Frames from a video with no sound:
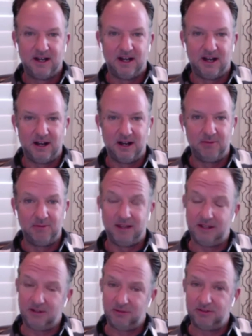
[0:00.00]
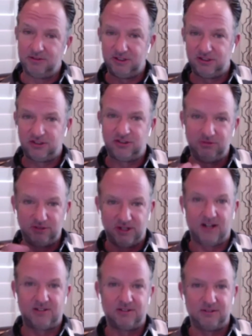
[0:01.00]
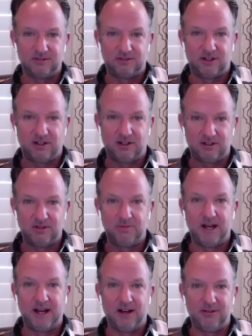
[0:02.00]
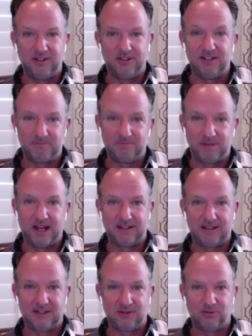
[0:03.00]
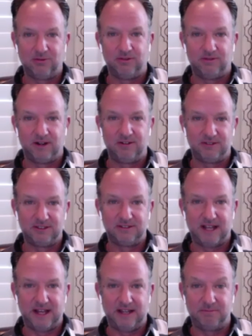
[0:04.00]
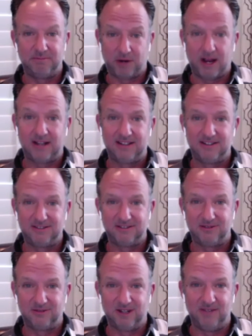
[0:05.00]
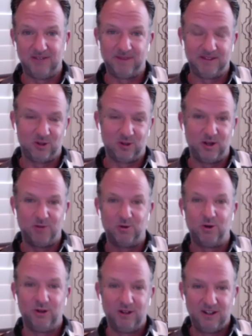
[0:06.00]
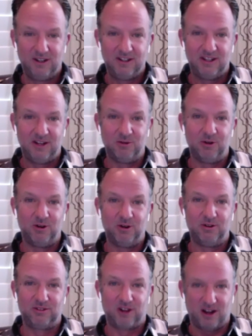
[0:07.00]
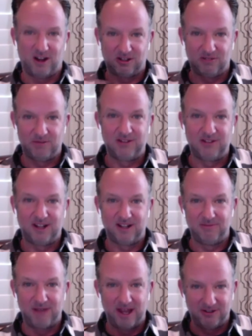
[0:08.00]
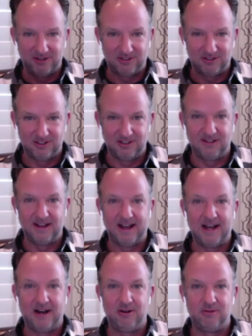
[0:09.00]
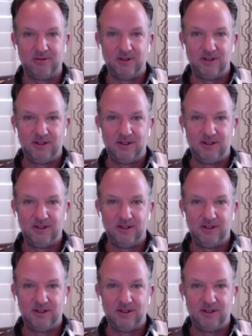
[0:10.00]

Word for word: Um, and there was these two doctors talking about the impact that coronavirus has had in practices, right? And so they were they were talking about telemedicine and how